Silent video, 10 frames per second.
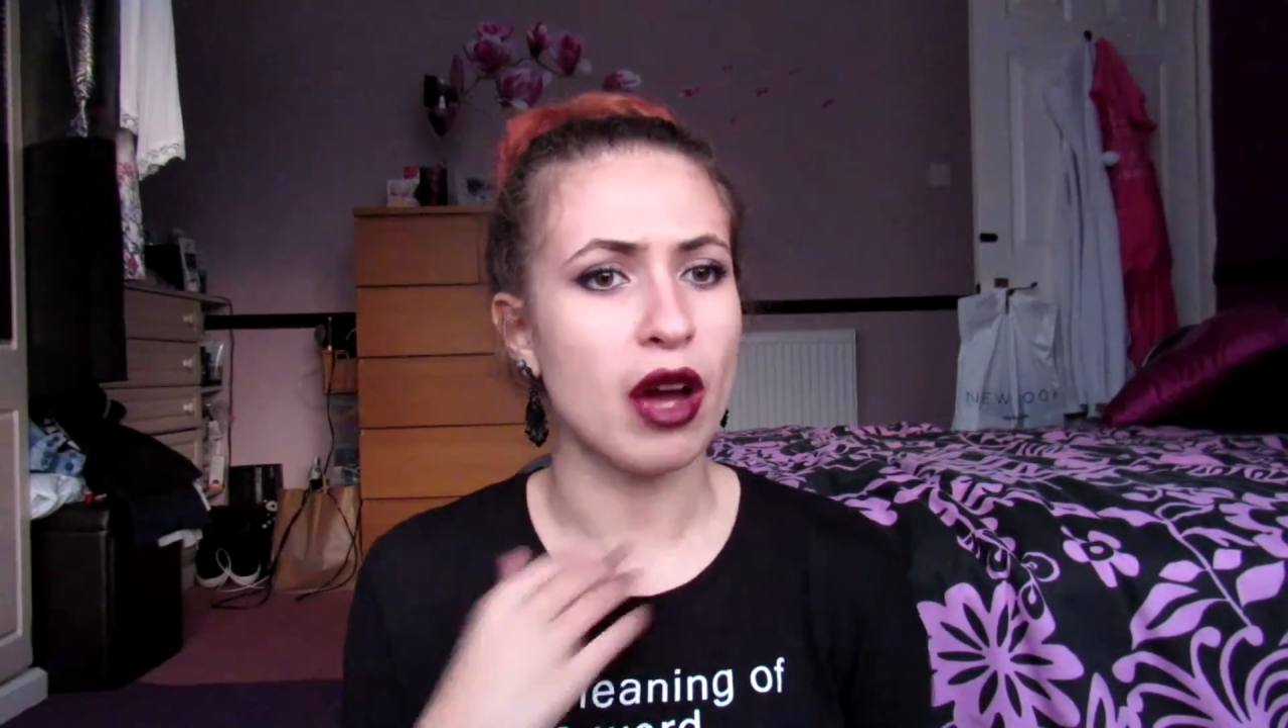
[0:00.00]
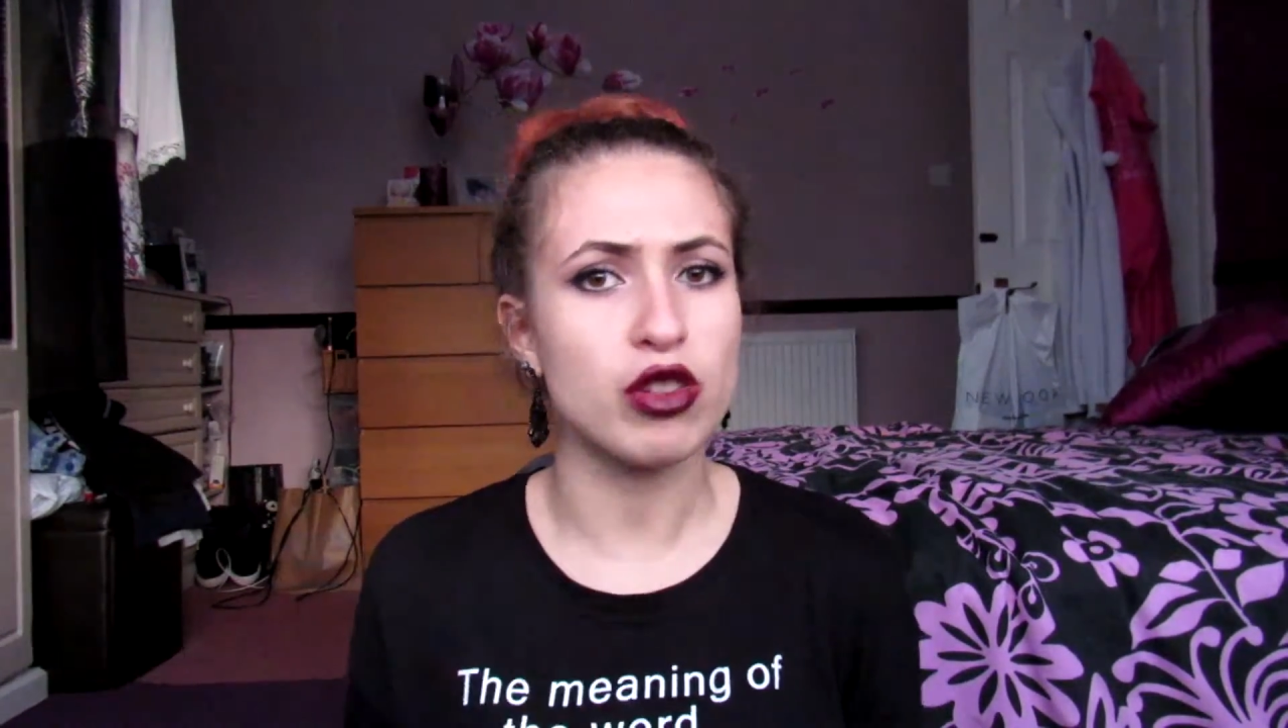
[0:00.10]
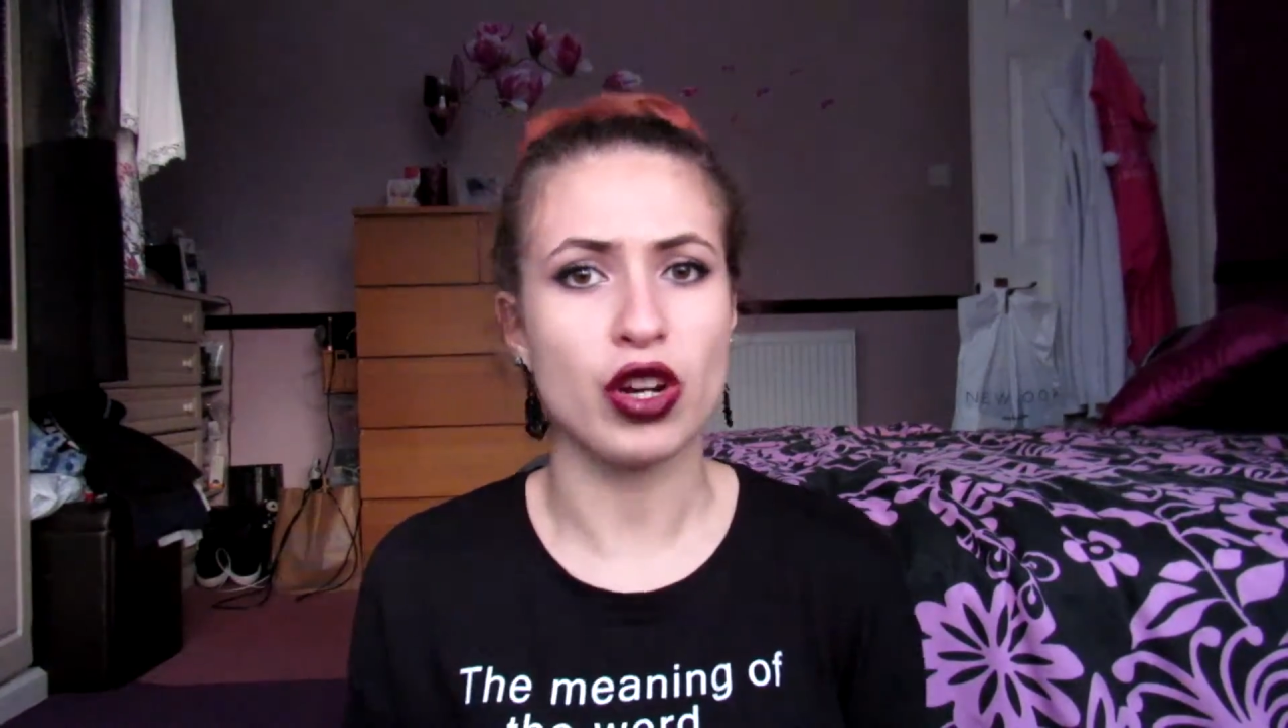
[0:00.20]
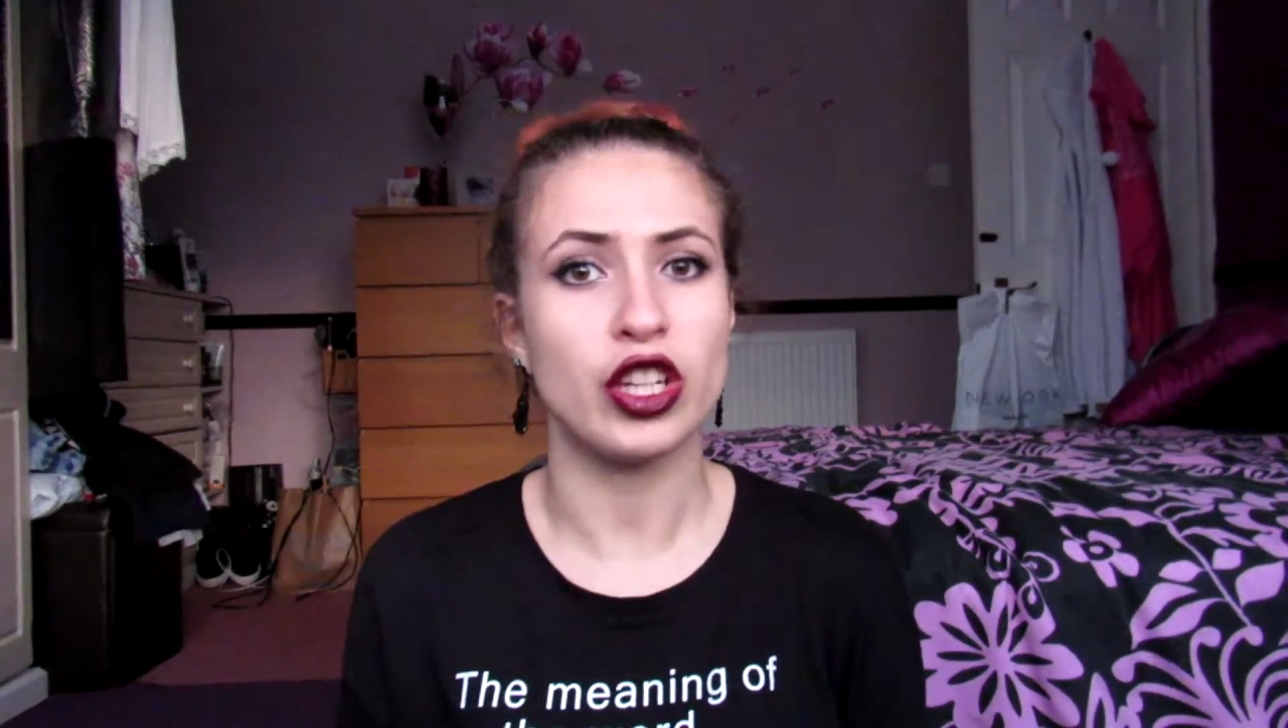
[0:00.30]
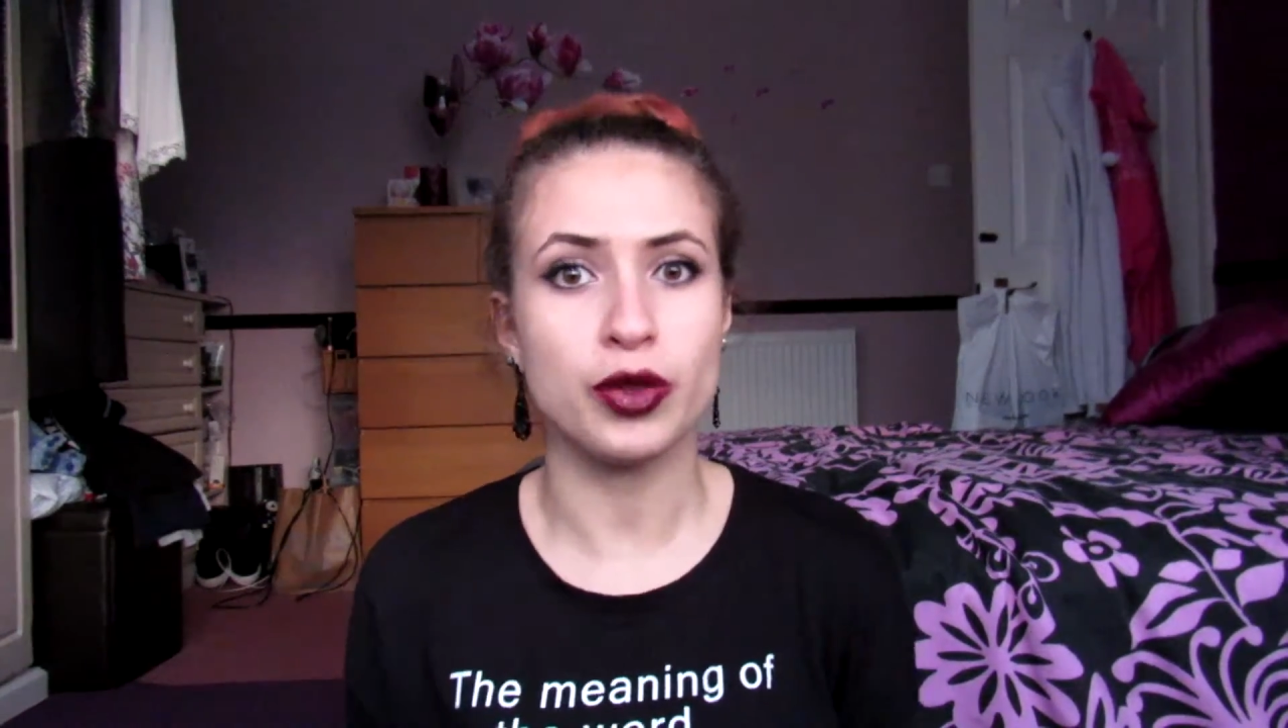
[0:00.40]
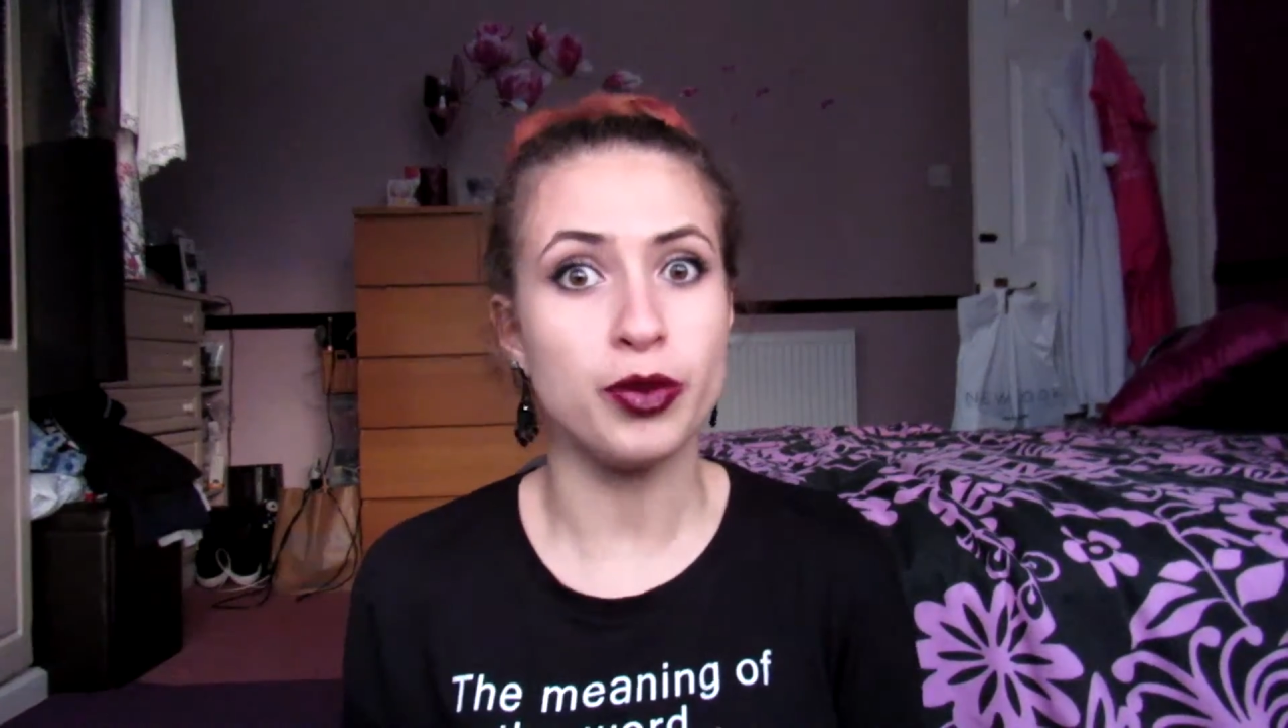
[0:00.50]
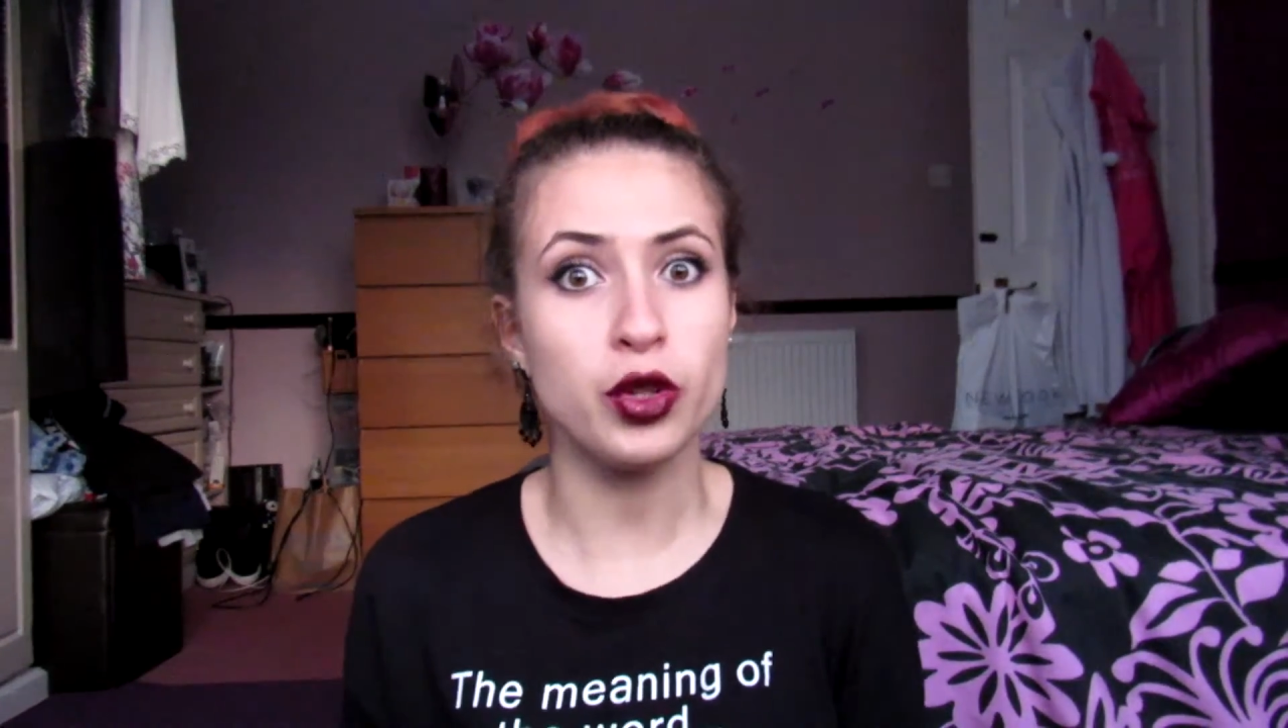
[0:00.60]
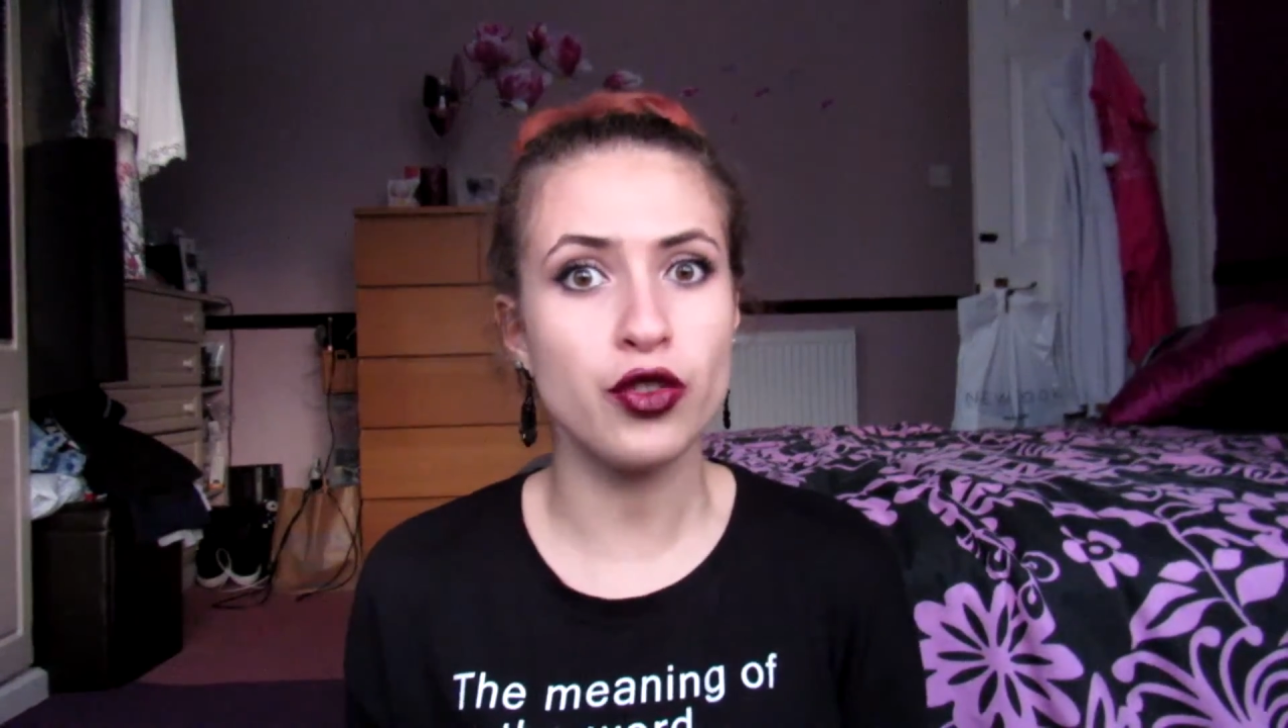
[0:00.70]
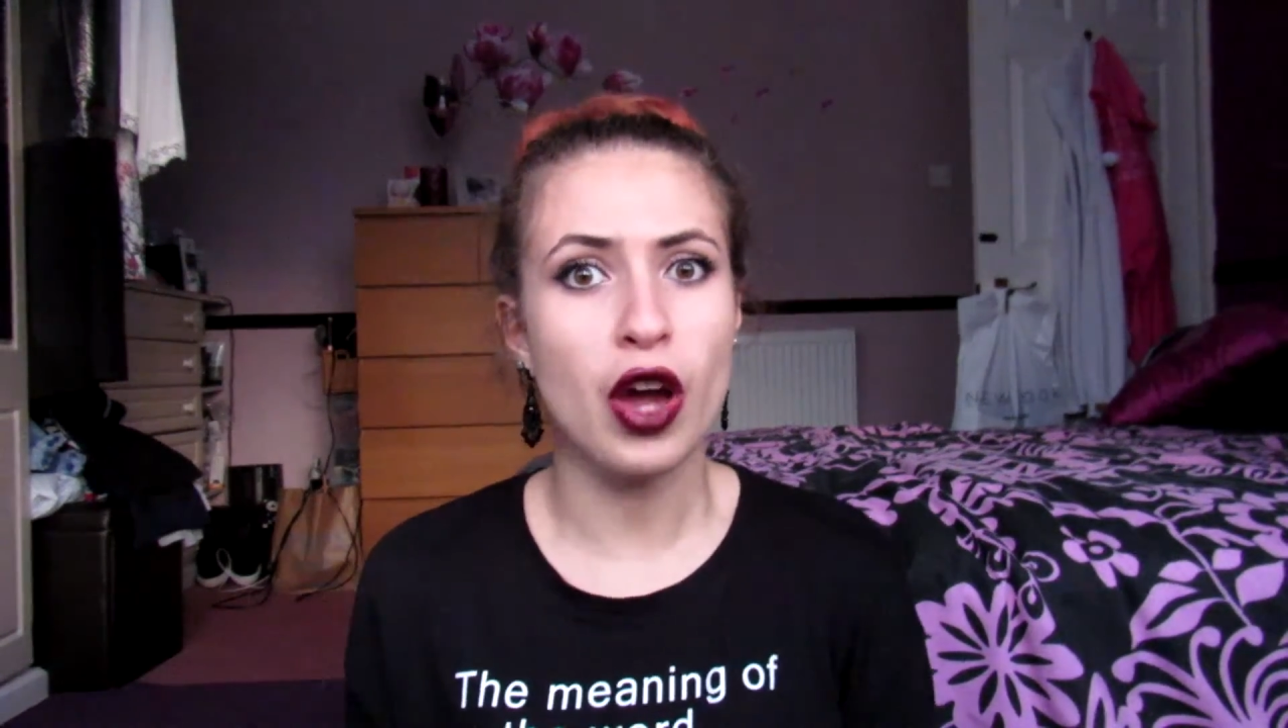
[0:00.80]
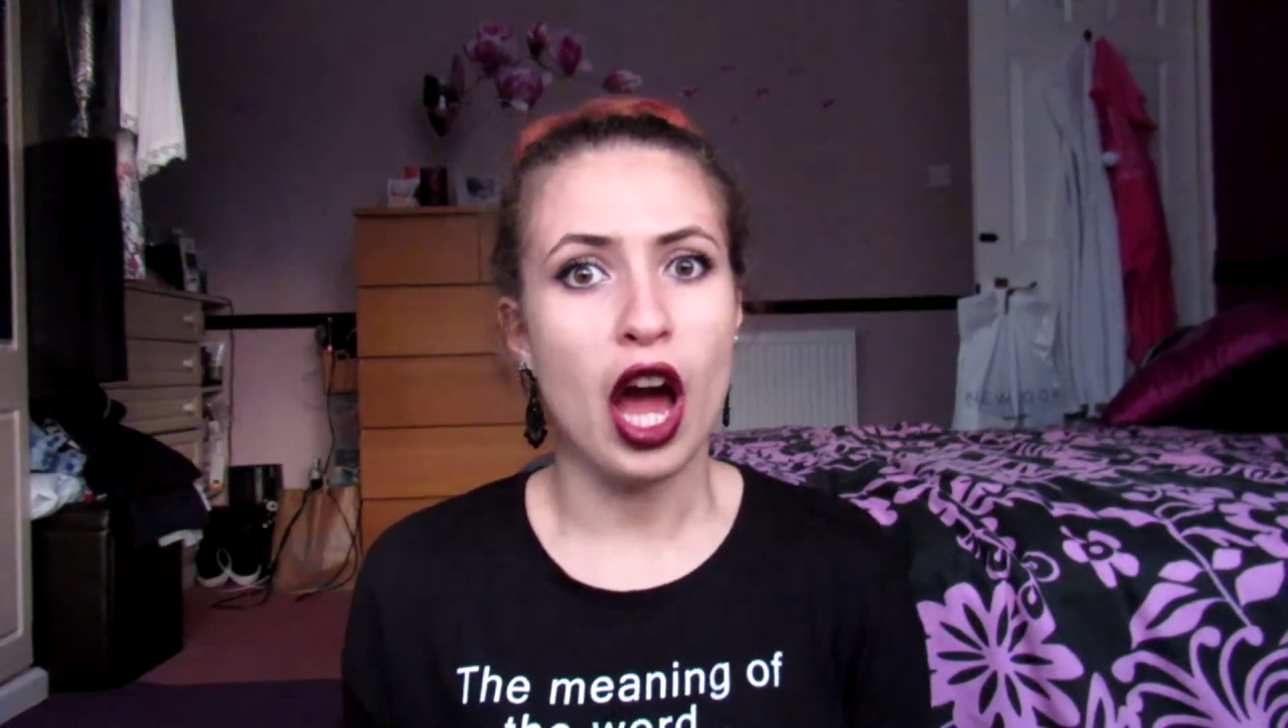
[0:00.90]
I was trying to
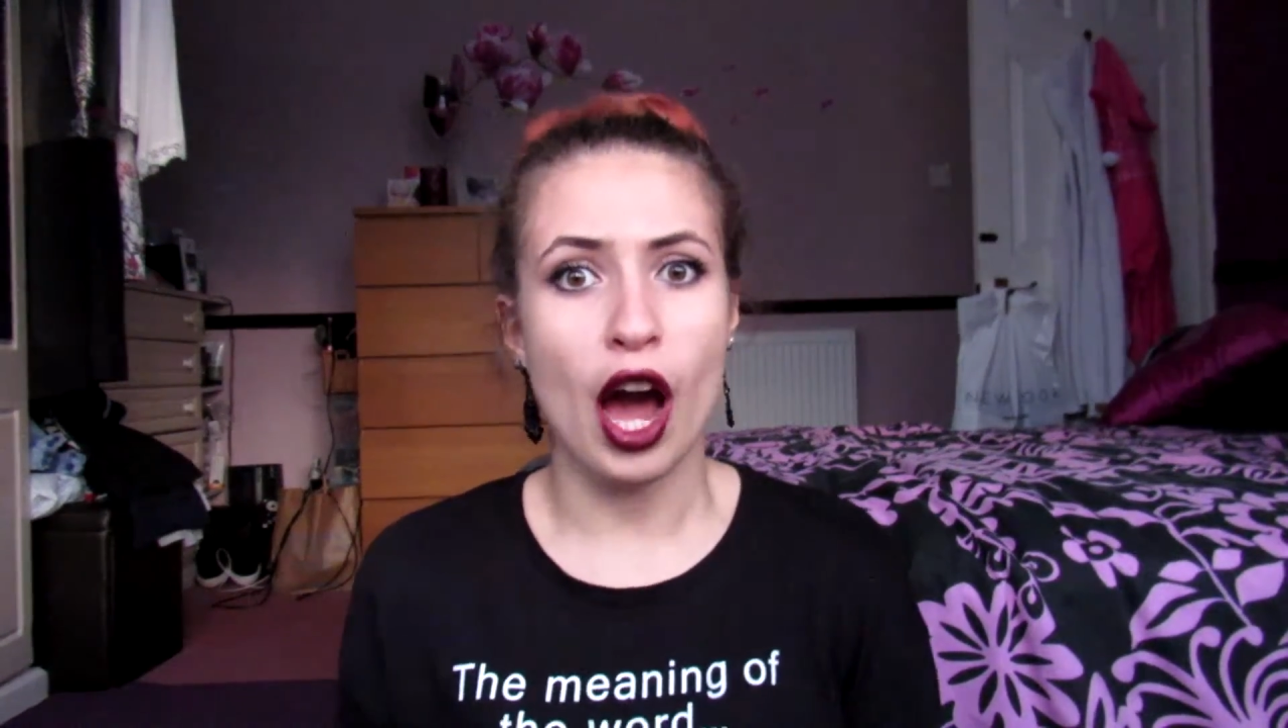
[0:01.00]
move,